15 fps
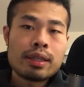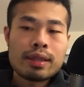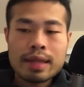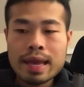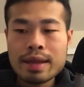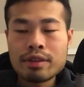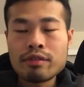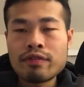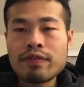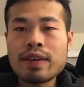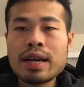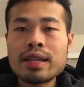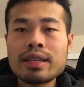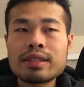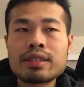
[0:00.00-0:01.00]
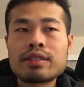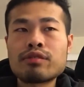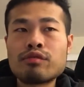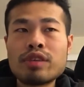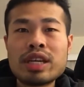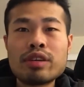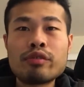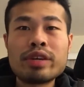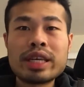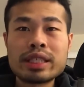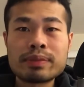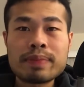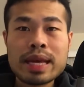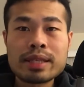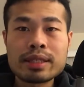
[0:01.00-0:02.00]
Then you find it's really, really
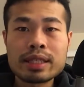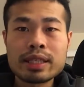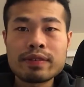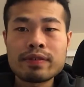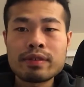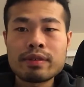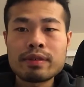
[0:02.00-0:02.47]
expensive.